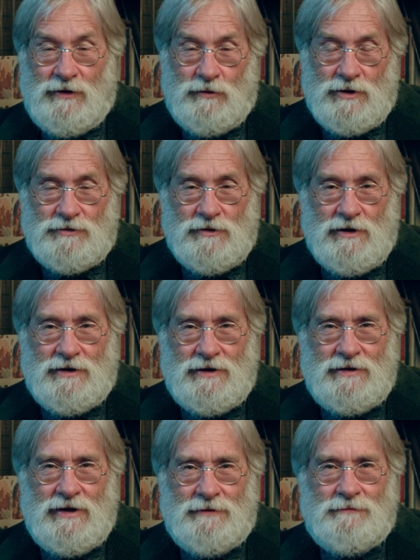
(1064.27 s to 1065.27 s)
they're well
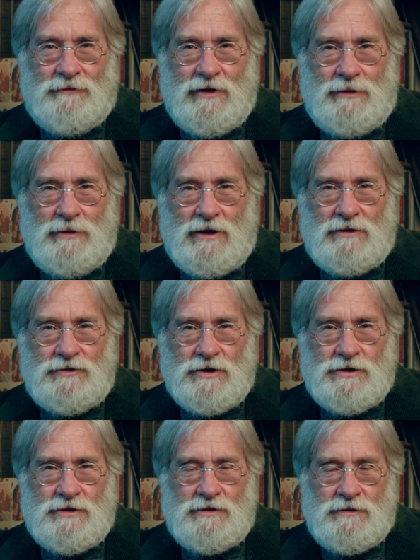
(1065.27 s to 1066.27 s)
drawn that for that matter it's
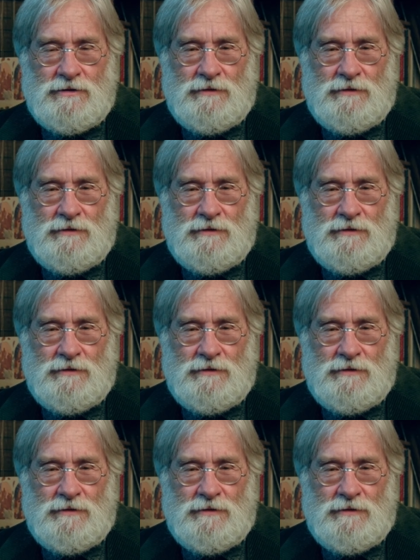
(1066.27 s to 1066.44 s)
just